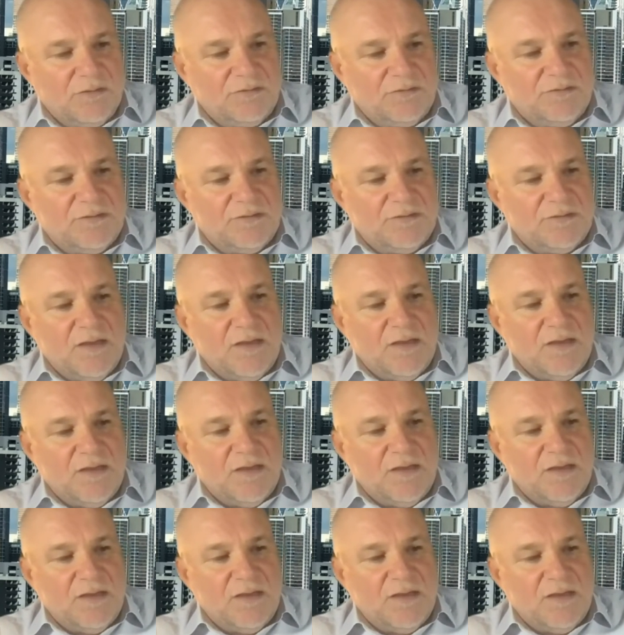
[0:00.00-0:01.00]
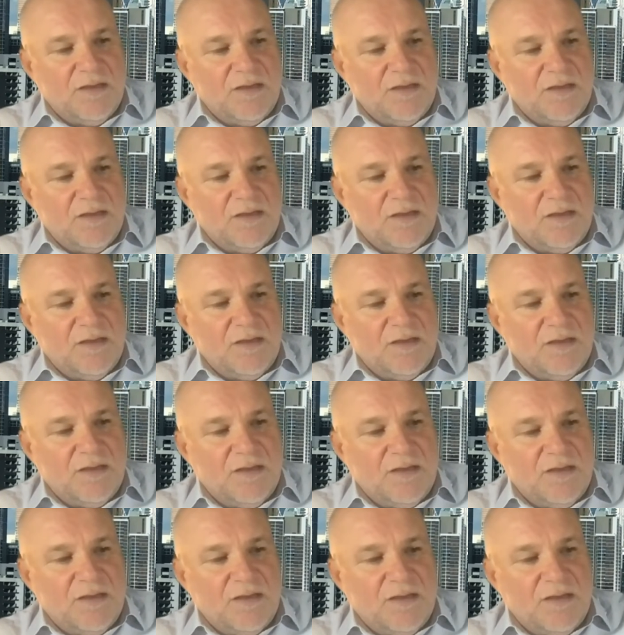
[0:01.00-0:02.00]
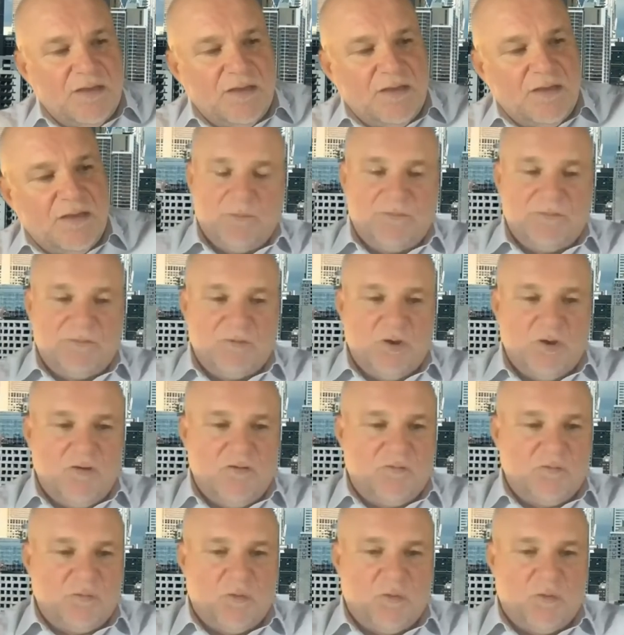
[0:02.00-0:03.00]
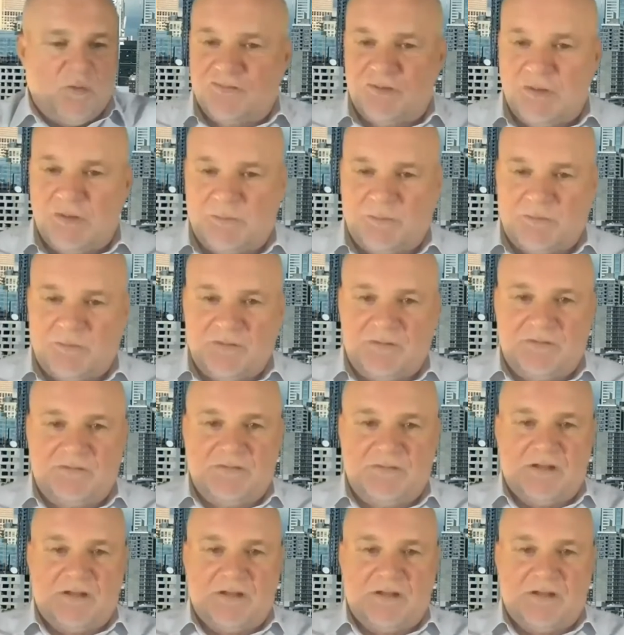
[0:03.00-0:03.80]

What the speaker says: 70s and 80s, and as Gideon Turi observed,